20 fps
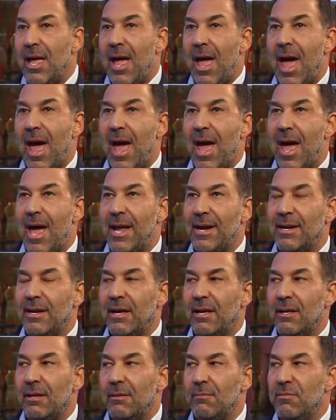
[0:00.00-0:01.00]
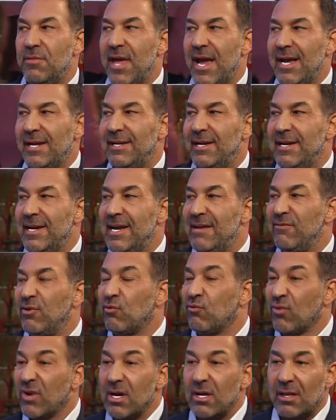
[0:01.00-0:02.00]
And they didn't
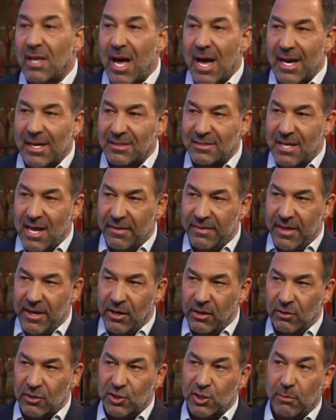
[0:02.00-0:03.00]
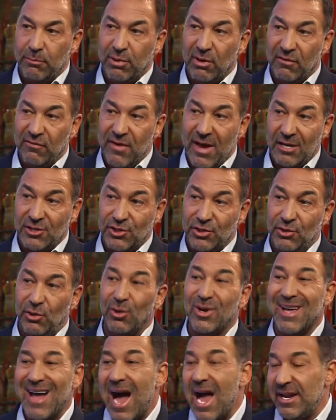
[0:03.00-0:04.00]
even realize that there's
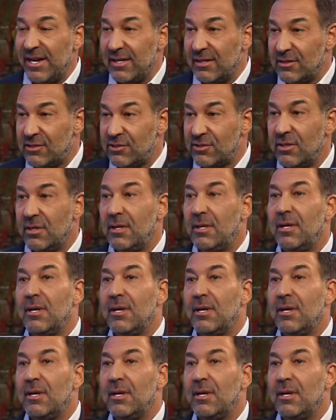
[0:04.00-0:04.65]
professional guidance,